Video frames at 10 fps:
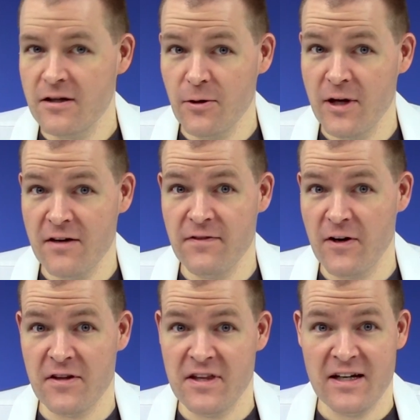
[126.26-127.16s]
including a
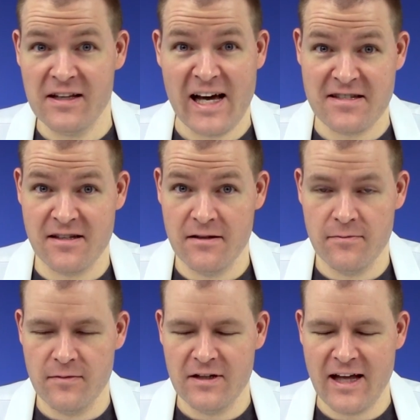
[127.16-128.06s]
very thin glass
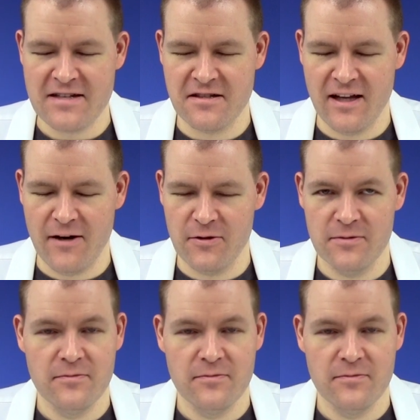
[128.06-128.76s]
cloud.